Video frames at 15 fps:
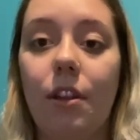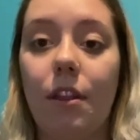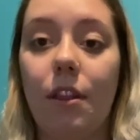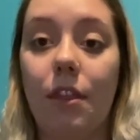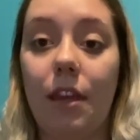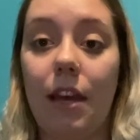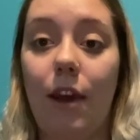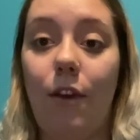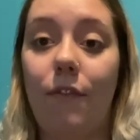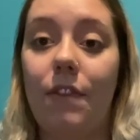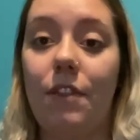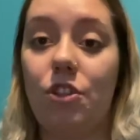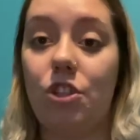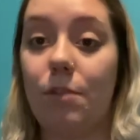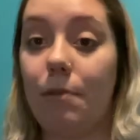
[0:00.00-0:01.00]
the outfit
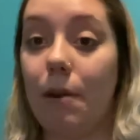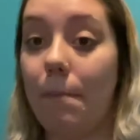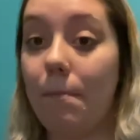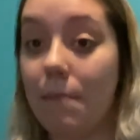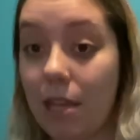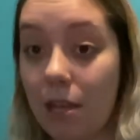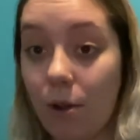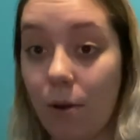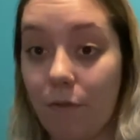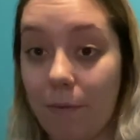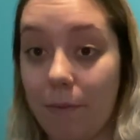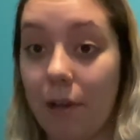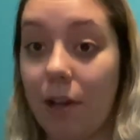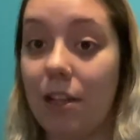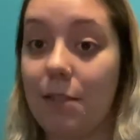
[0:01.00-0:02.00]
that she brought me home from
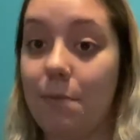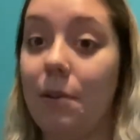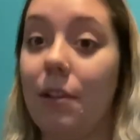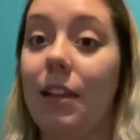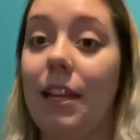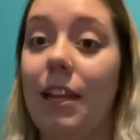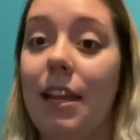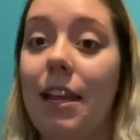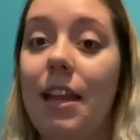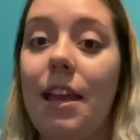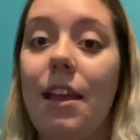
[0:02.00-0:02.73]
the hospital in,